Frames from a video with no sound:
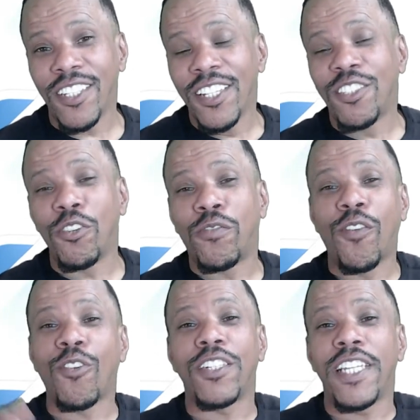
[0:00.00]
So the
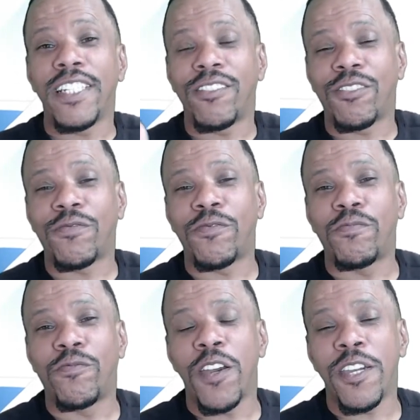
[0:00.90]
fallen angels
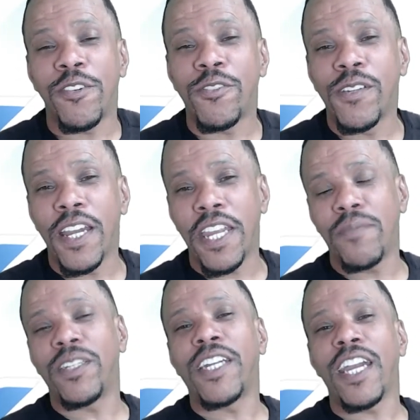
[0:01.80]
fell and they
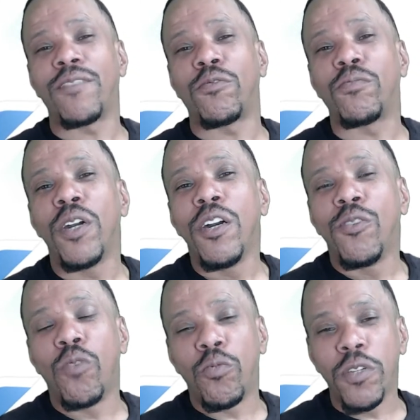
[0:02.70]
became
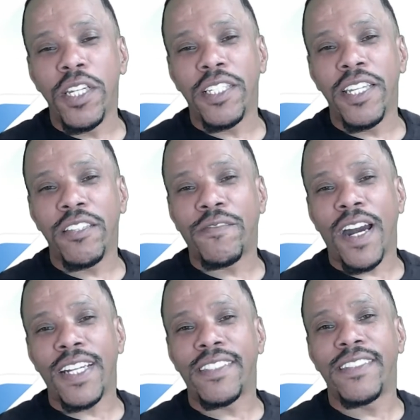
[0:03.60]
what we
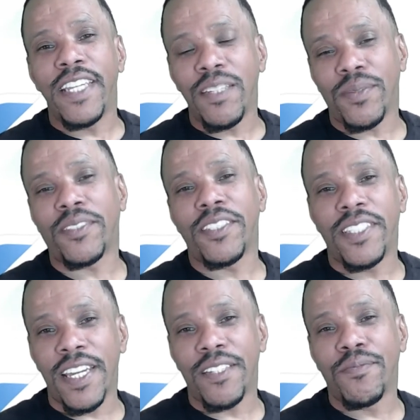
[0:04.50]
identify as demons
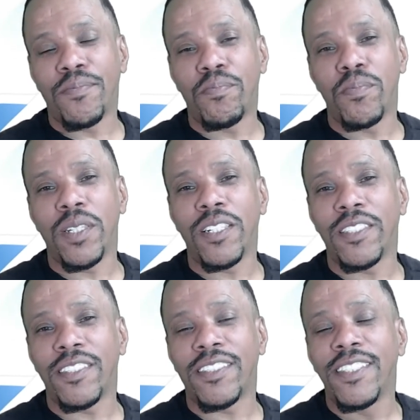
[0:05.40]
today,
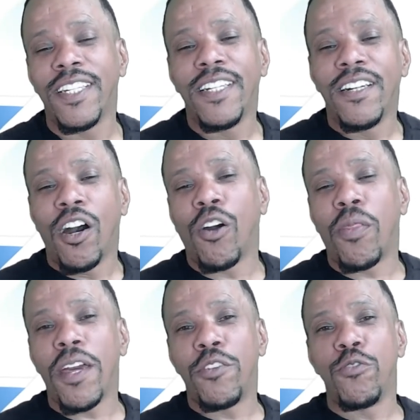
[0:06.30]
because of
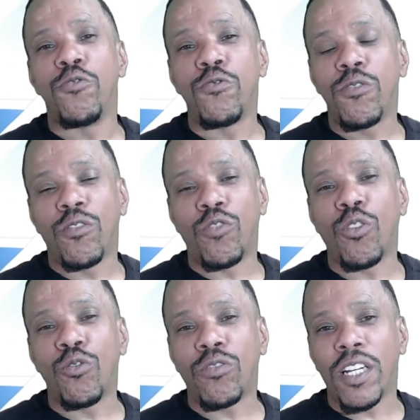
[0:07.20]
their new
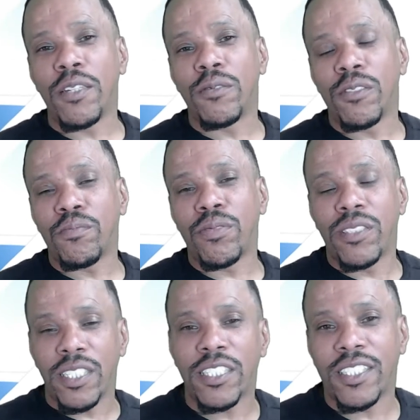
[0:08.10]
role and
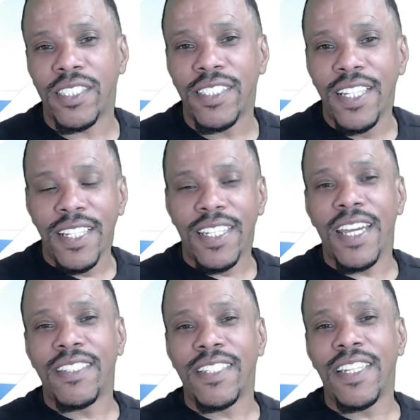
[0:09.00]
position.
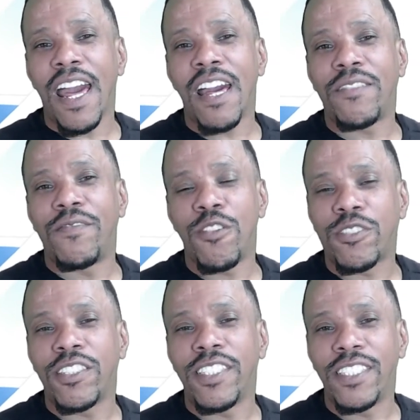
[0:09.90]
There's an
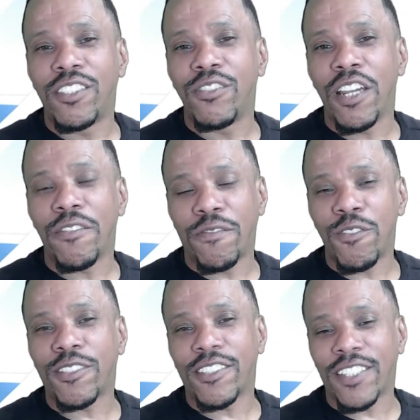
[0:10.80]
adversity to their
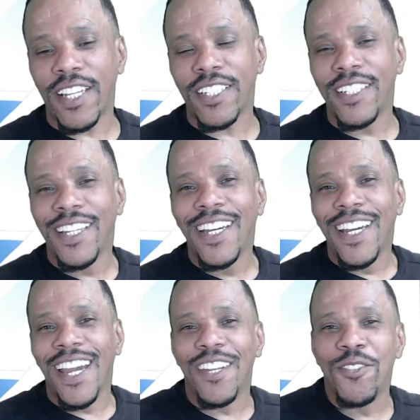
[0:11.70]
first estate.
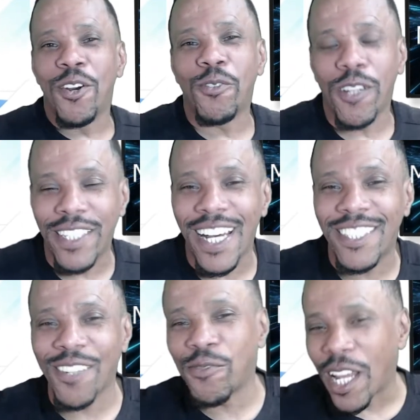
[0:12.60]
And you know what?
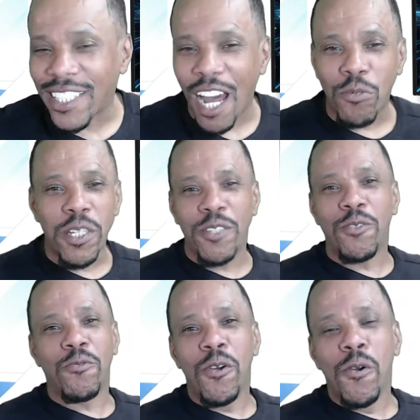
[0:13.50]
That's how we
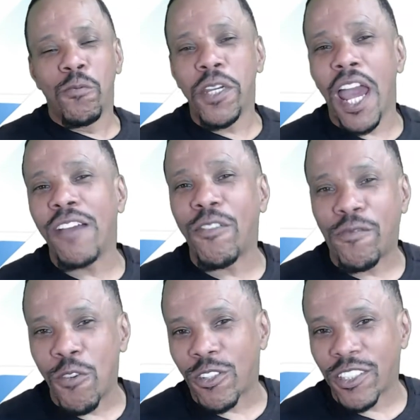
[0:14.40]
do. We have a
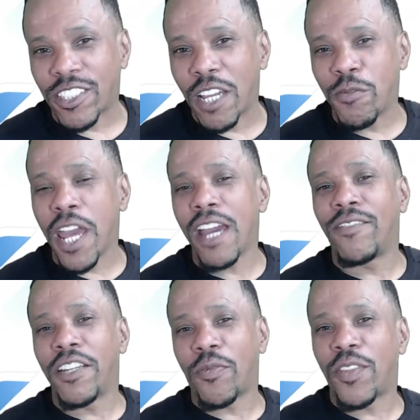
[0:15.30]
first estate. We have
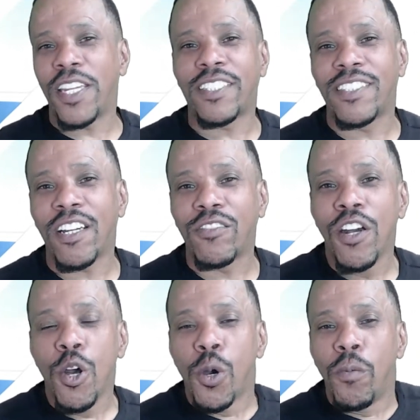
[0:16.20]
an authentic self,
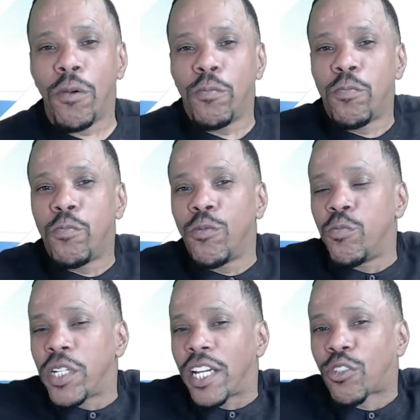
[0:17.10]
but
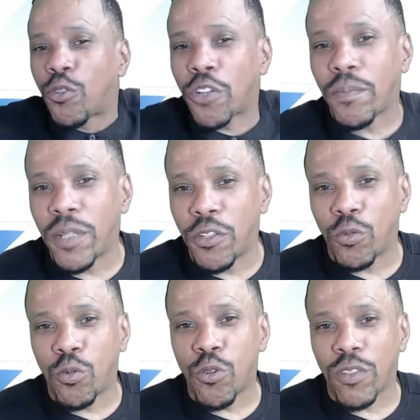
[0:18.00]
we get caught up in the
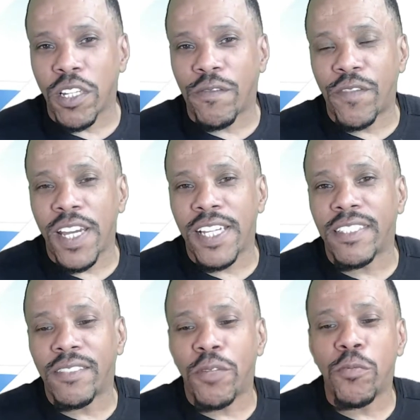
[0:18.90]
worldly affairs,
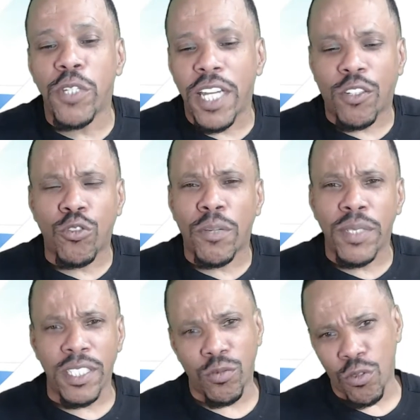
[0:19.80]
and when we get caught up in
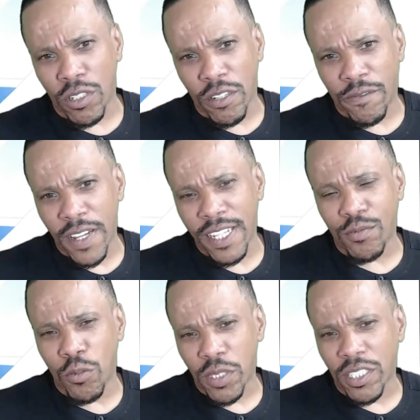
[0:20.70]
these worldly affairs,
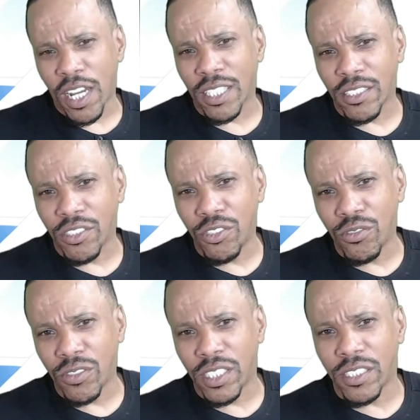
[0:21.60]
what we start to
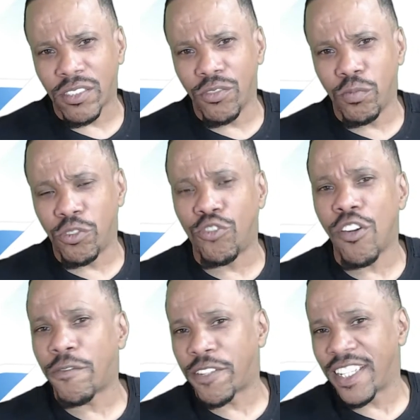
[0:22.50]
doing is
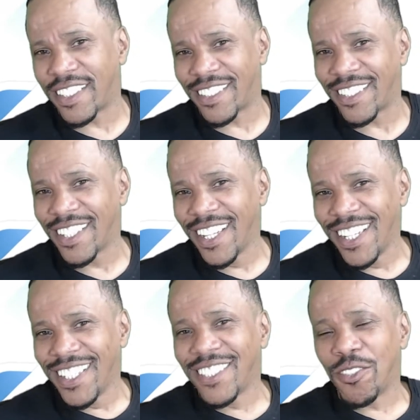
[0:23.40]
drifting.
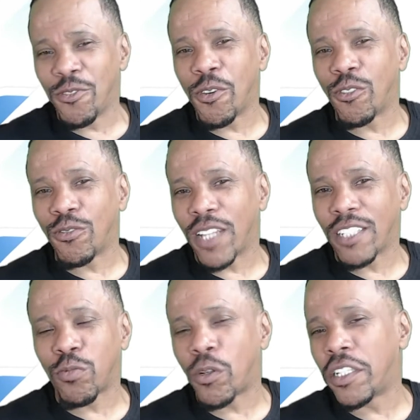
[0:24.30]
You know, that's
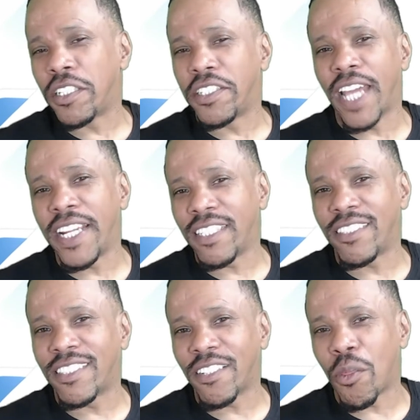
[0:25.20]
one of the dangers
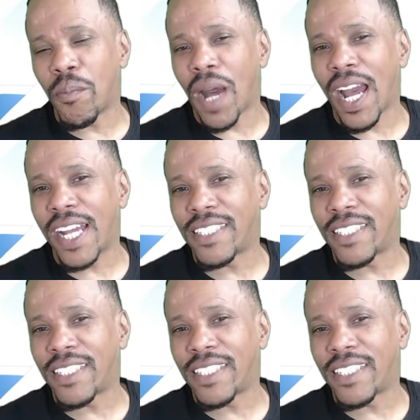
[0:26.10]
of the mind.